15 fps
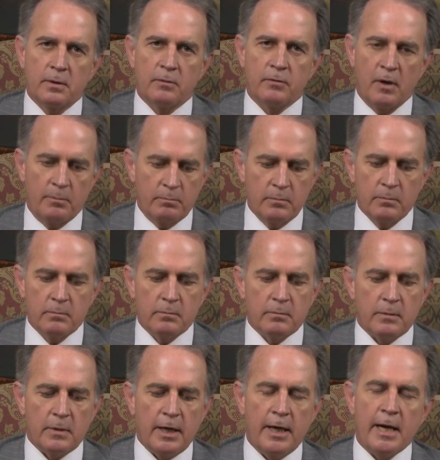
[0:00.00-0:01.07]
from
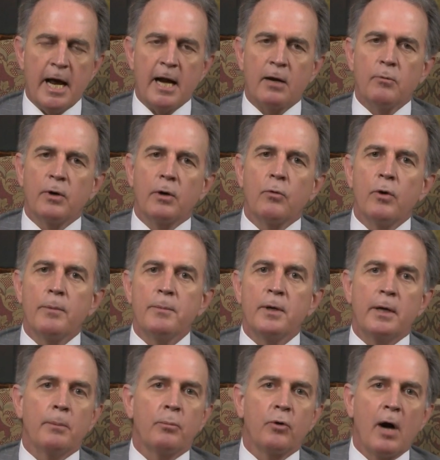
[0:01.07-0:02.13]
inadequate
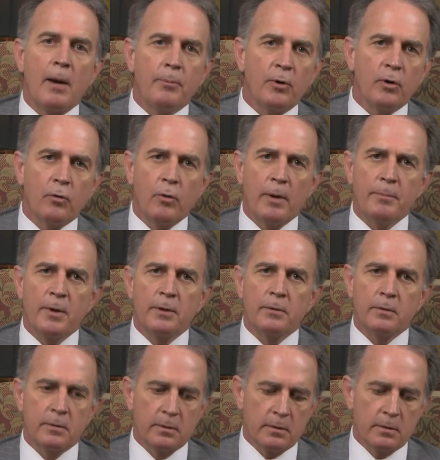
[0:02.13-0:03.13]
equipment, improper equipment,